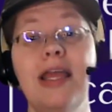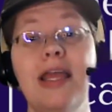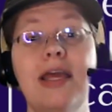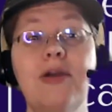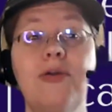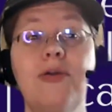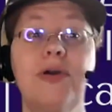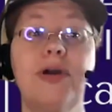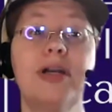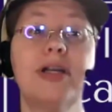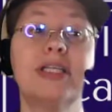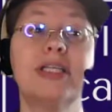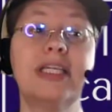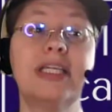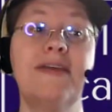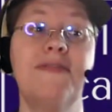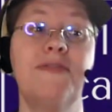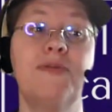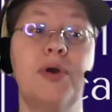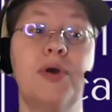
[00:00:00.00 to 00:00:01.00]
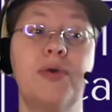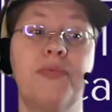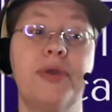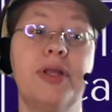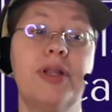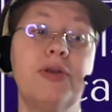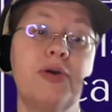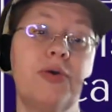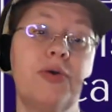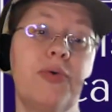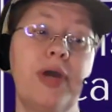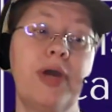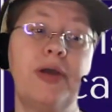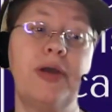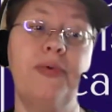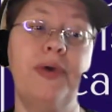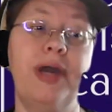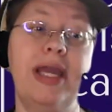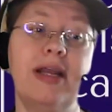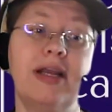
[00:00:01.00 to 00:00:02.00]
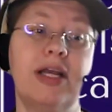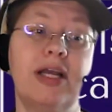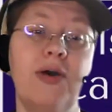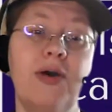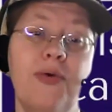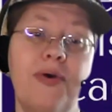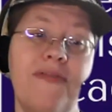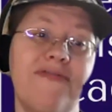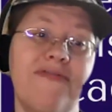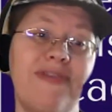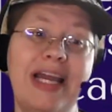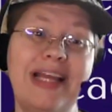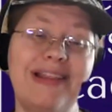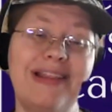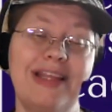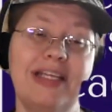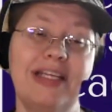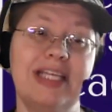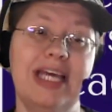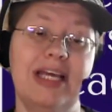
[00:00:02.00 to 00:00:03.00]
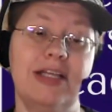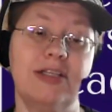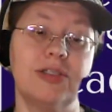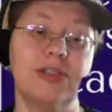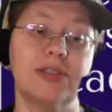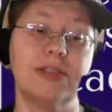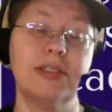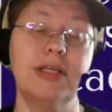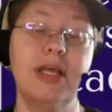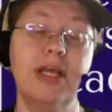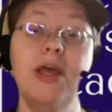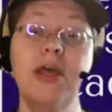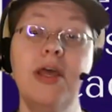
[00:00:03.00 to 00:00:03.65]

in order to give you a real quick way to go and find these answers.